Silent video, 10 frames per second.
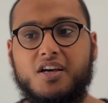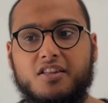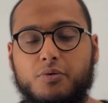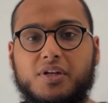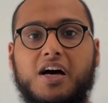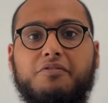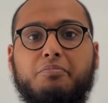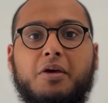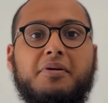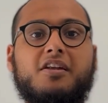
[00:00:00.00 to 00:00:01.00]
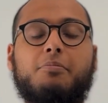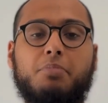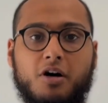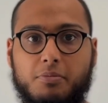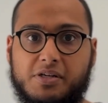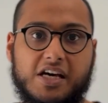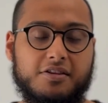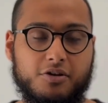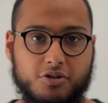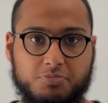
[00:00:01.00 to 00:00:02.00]
They will have maybe an apartment at the
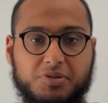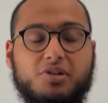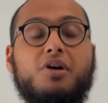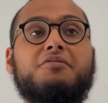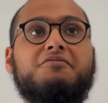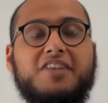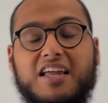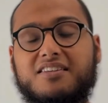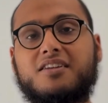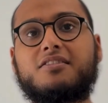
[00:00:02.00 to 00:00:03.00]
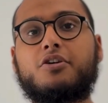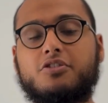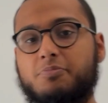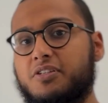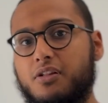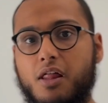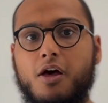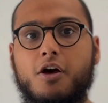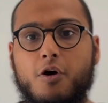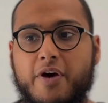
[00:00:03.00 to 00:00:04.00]
hospital or a flat at the hospital
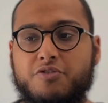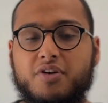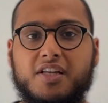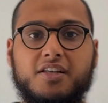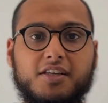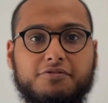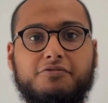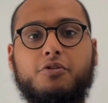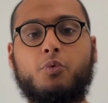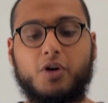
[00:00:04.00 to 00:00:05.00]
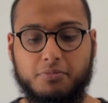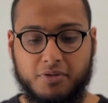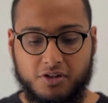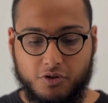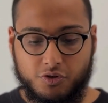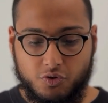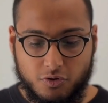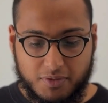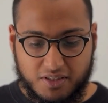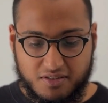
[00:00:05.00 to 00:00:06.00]
where you can live for 1 month or 2
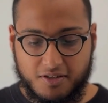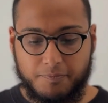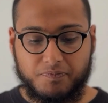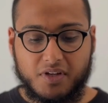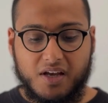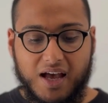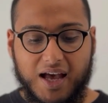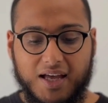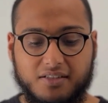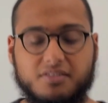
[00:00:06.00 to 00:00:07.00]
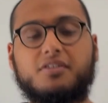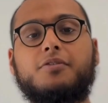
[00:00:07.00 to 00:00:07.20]
months. And